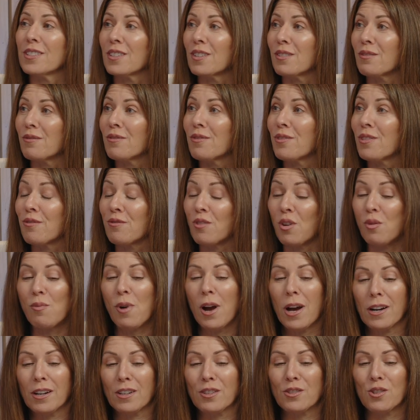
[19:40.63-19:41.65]
of the
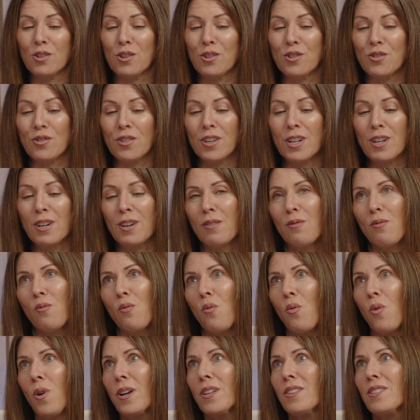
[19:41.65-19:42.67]
robotic surgery.
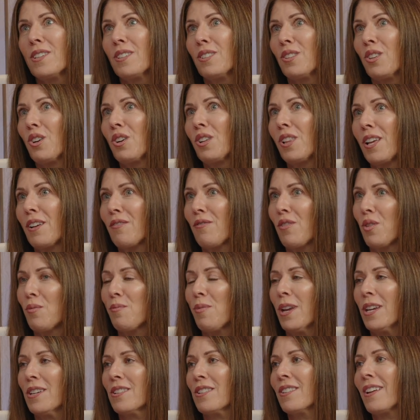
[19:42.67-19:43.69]
What does it look like for a
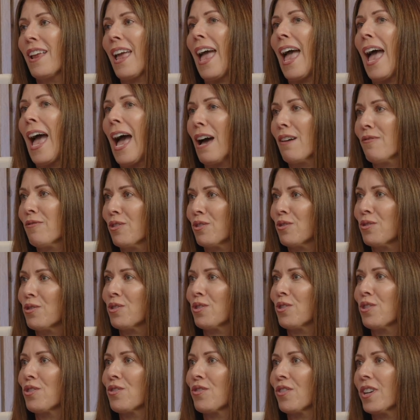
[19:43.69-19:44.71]
patient after
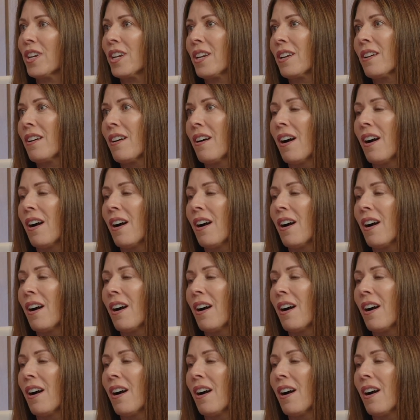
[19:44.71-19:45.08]
surgery?